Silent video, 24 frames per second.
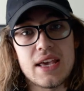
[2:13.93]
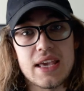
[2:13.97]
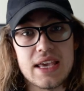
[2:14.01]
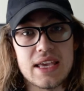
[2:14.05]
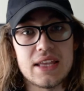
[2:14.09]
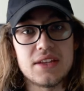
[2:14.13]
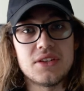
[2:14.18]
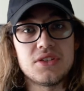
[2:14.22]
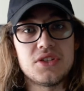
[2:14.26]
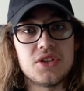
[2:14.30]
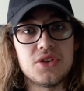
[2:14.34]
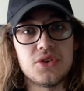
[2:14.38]

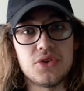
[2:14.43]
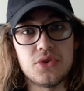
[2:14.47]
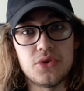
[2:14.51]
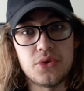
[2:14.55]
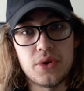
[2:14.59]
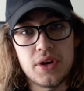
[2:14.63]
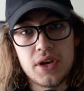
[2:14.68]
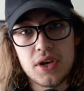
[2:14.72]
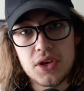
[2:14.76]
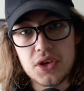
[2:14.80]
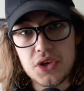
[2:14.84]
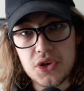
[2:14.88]

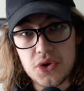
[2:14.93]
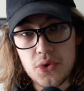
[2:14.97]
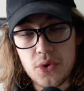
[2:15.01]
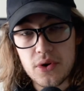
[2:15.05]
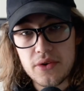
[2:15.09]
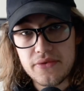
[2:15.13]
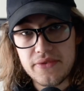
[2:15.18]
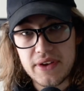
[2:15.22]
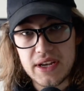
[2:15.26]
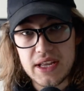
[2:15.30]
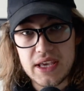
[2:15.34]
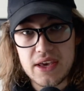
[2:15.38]
into
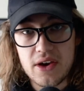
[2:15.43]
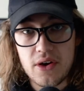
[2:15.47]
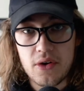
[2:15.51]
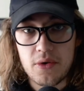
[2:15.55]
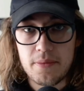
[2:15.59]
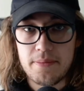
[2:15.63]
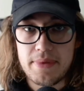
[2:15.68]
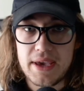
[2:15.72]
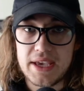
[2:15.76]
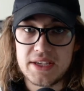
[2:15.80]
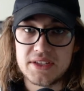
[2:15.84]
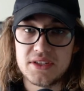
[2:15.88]
your video
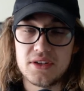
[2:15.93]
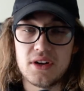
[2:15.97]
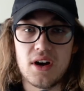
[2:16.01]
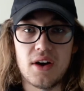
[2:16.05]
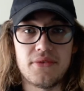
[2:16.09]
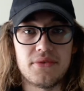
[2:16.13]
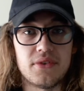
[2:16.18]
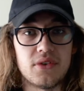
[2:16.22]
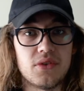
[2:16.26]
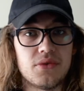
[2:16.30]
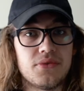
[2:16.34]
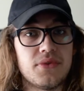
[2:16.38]
based
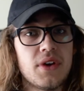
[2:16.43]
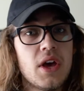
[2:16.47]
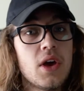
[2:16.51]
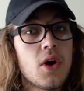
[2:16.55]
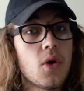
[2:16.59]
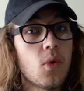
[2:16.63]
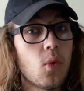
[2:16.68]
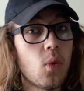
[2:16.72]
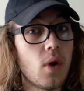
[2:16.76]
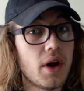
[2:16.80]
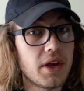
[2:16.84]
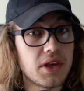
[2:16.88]
off of
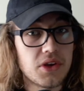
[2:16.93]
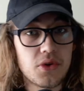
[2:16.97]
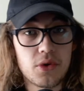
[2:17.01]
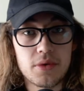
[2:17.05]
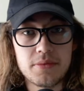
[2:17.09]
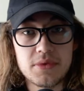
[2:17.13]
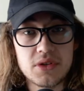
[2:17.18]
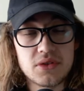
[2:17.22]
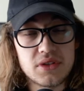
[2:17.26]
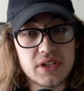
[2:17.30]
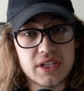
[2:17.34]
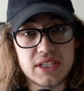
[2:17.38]
what your
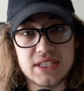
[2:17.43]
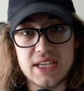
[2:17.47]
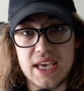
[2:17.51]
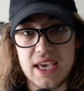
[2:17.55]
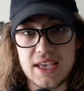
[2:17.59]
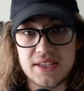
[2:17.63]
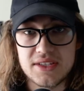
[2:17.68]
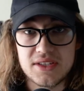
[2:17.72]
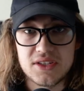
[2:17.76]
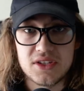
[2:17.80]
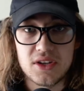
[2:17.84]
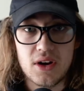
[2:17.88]
music
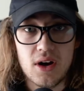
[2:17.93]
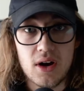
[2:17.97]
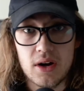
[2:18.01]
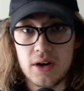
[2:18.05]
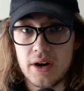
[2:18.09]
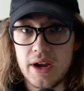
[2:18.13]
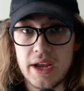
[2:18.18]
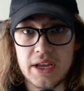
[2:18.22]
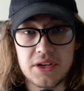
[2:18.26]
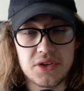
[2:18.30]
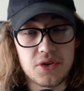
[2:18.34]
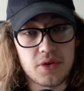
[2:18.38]
tastes
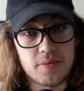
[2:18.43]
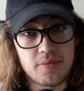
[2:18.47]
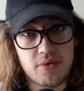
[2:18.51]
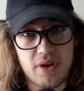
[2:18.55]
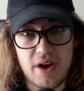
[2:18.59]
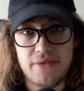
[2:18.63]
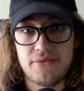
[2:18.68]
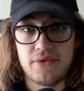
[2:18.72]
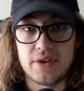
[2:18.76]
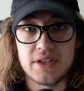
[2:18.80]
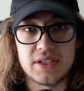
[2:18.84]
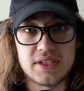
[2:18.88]
are and your
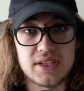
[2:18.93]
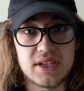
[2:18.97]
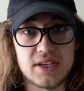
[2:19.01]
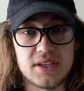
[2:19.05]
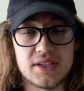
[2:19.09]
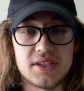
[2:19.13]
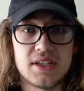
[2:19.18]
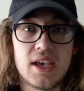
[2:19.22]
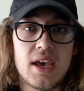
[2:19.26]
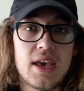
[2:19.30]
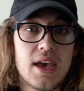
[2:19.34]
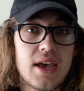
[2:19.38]

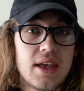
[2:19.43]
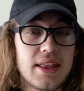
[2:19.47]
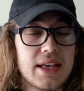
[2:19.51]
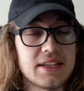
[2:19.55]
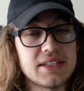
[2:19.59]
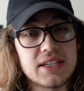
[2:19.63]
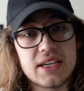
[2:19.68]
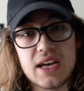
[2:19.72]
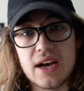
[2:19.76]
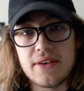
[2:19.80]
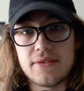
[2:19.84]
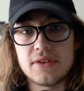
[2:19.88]
preferences.
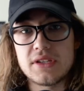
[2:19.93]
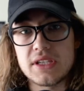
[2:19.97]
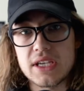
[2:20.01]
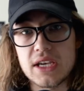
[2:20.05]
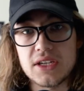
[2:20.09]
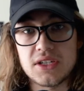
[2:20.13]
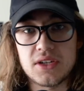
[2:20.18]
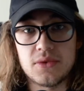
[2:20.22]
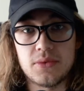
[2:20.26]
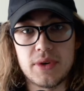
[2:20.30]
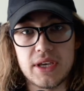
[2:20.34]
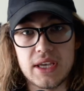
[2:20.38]
That's a
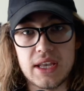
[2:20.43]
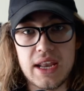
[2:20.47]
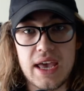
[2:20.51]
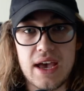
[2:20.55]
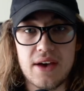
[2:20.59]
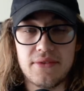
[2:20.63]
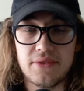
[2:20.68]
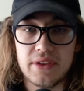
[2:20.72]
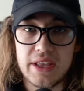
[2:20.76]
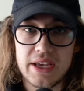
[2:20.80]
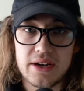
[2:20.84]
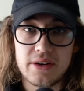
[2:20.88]
conversation we can
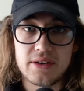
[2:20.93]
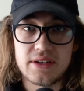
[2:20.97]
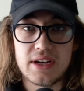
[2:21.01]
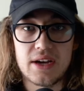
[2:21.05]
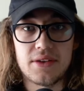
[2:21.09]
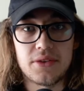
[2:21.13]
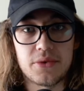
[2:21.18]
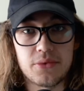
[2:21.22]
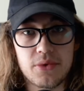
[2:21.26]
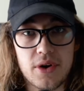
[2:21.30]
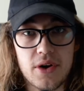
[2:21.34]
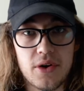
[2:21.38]
have later
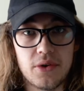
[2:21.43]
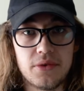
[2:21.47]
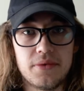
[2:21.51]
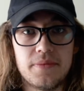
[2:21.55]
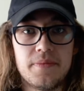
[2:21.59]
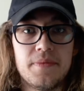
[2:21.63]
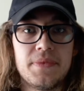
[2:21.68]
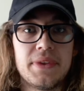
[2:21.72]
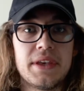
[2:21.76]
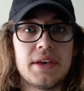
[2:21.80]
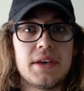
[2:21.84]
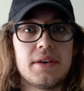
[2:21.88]
down the
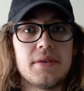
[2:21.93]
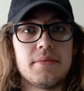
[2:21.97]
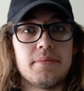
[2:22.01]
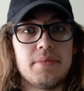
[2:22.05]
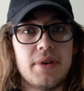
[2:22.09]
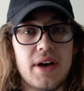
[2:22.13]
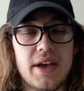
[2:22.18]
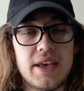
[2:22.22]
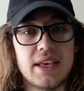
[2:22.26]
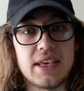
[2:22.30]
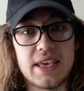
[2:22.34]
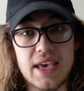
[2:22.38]
road,
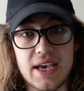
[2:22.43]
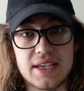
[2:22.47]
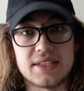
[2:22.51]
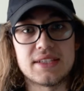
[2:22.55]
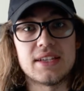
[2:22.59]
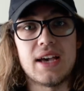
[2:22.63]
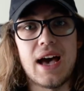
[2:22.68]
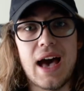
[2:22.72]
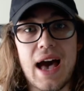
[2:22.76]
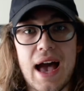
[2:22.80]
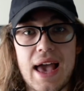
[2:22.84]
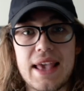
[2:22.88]
but
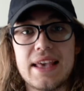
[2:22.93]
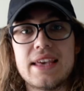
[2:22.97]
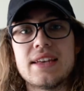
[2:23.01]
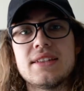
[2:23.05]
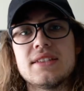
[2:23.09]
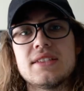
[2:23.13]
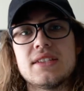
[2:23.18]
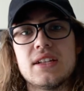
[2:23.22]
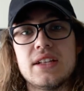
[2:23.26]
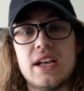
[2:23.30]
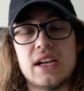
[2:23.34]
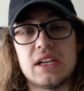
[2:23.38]
yes, I
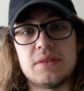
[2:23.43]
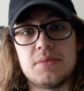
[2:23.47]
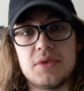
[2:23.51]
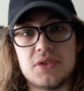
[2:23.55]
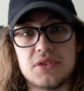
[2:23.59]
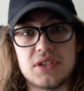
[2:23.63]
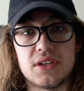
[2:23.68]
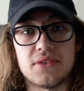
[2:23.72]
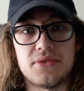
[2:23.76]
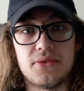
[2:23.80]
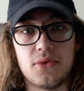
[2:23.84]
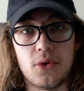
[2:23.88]
can select
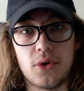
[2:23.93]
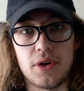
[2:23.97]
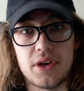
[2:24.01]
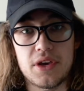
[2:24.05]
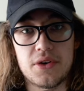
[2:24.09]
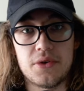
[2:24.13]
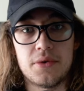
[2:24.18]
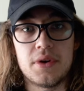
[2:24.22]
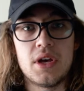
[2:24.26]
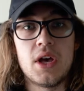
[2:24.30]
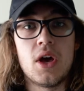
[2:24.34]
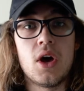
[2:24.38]
music for
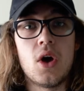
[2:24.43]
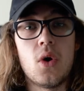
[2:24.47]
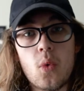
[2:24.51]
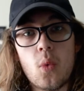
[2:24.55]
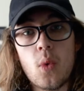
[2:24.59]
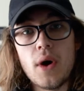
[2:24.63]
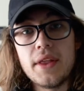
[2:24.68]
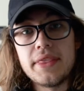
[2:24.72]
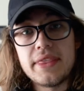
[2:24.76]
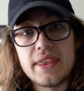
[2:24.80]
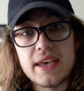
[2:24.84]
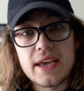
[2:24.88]
you.
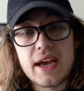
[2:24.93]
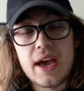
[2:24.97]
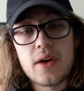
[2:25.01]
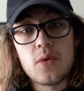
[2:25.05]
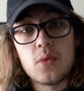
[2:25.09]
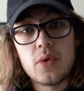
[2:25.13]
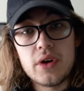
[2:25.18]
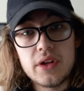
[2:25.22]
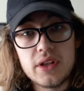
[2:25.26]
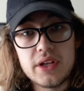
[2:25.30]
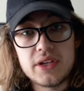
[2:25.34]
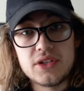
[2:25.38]
One thing I
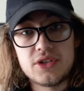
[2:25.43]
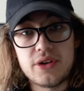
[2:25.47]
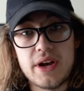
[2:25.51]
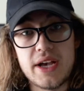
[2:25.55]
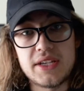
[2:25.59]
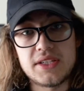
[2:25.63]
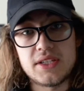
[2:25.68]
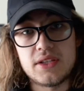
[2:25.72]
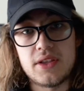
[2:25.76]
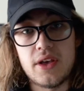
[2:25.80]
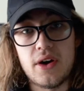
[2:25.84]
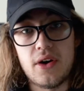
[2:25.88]
will
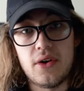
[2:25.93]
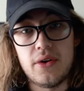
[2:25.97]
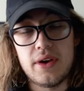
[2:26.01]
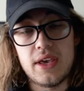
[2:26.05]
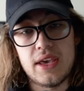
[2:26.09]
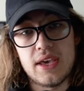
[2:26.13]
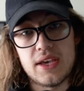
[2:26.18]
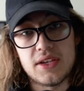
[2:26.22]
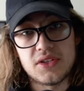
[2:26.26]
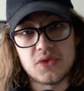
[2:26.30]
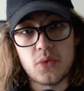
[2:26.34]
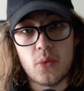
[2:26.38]
address though
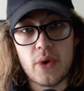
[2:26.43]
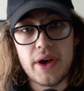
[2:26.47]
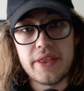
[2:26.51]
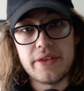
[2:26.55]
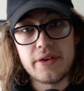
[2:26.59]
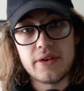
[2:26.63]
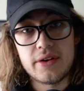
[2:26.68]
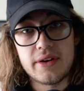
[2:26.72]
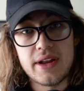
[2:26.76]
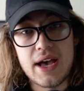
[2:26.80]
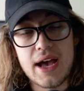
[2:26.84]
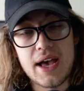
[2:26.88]
is
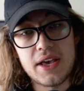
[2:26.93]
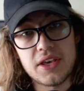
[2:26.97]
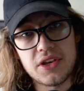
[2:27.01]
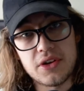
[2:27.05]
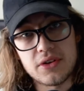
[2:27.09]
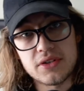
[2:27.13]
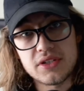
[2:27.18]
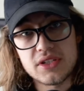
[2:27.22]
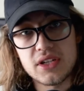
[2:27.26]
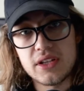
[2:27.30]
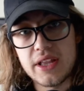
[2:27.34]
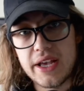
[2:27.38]
whether or not
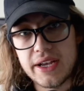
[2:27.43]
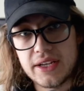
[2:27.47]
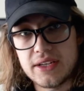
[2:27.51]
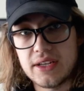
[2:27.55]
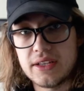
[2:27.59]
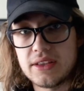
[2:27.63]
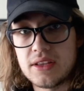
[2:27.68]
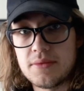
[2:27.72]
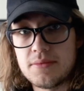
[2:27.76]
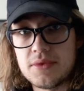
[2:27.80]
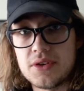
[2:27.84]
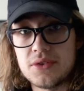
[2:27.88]
you're
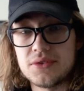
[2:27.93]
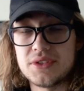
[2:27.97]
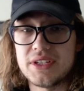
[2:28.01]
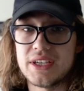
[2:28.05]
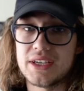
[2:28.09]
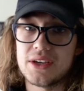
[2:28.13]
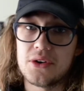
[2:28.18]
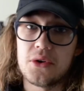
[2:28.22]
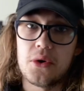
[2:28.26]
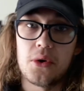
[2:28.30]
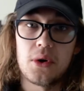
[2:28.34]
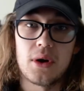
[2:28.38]
selecting the
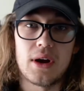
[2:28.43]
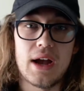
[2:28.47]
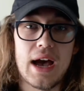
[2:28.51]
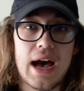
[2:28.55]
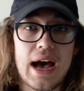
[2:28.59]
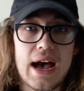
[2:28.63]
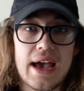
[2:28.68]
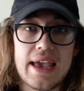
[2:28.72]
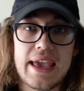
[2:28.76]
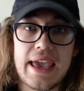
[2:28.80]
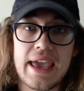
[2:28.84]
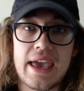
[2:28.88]
music or
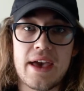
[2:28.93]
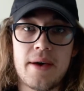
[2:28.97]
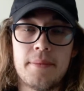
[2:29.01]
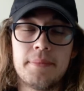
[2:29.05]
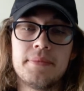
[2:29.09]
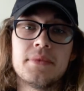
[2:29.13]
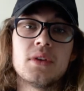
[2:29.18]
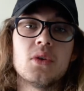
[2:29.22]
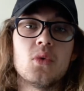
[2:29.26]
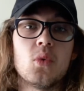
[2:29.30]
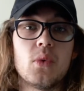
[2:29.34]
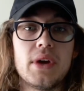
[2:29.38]
I
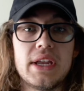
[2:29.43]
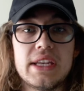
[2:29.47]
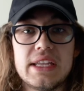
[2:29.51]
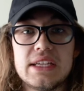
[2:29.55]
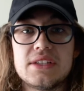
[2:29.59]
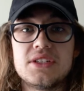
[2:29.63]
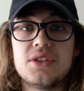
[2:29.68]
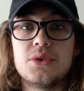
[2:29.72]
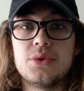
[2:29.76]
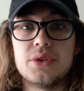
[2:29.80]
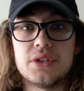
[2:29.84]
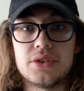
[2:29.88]
am, we
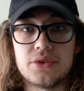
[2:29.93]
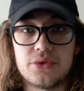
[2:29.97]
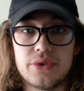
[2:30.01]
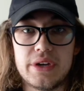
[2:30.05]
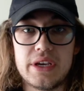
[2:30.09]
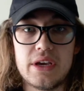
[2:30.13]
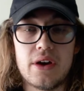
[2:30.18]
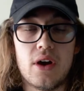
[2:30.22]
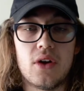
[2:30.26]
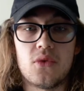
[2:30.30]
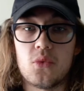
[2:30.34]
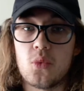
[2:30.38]
need to
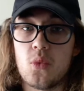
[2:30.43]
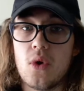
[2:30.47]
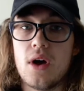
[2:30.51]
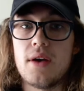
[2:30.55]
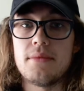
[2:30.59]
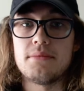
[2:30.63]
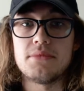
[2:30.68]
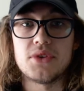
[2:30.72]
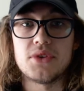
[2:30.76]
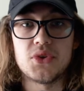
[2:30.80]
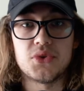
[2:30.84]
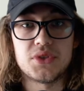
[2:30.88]
agree on
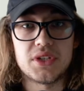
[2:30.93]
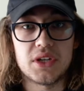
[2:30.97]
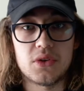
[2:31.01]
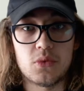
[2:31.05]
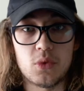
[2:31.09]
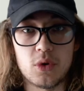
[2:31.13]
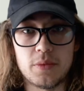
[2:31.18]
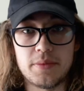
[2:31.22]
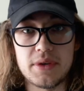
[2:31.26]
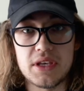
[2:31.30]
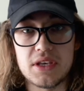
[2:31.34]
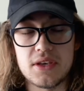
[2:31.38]
what music
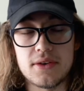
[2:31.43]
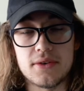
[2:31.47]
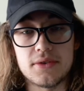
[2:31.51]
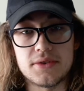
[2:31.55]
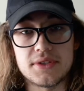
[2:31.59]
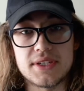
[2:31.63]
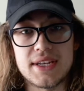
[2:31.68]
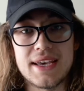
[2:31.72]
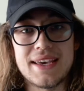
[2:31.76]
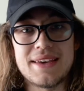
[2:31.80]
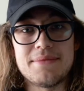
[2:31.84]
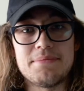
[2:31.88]
will be
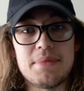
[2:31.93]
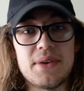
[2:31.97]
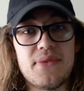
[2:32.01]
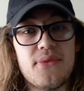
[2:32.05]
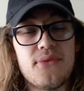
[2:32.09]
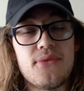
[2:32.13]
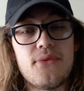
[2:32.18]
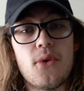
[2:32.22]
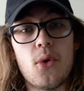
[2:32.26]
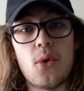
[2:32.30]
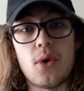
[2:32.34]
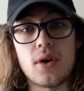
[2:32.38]
used
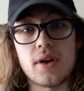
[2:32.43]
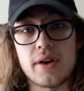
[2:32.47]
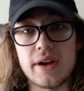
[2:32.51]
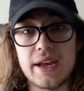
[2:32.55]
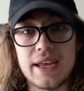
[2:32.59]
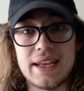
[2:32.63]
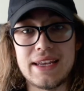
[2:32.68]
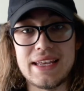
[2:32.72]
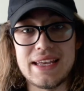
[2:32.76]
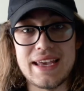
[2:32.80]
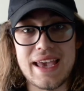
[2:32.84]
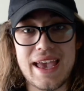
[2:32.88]
before
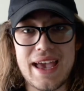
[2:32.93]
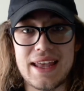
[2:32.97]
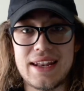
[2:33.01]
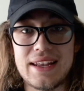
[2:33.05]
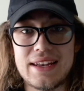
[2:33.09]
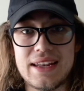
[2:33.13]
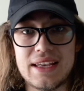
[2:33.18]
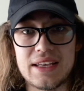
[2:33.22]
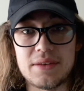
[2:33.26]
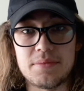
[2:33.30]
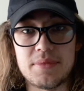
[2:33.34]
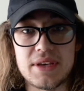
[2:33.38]
any
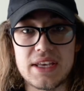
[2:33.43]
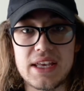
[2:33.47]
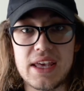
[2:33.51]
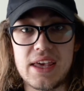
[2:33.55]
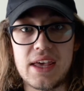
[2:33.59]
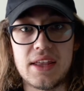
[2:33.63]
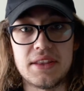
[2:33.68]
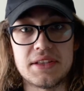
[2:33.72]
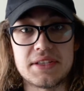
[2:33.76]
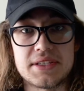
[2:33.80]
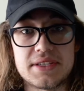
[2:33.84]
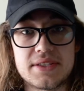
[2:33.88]
editing
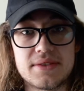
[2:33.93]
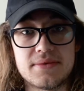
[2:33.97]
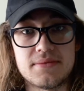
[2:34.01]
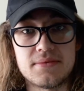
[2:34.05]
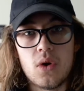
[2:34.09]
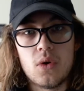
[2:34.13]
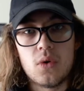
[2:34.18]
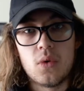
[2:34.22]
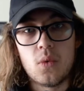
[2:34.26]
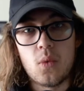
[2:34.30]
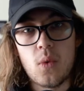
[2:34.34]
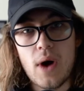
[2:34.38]

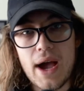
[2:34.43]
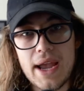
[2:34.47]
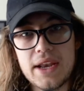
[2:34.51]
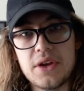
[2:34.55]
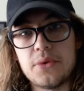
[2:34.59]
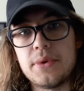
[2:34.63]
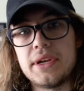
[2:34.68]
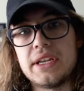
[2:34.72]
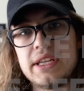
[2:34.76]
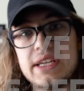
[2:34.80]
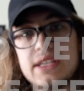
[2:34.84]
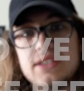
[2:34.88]
begins. Why do
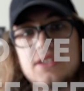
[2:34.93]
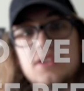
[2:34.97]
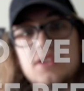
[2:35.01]
we need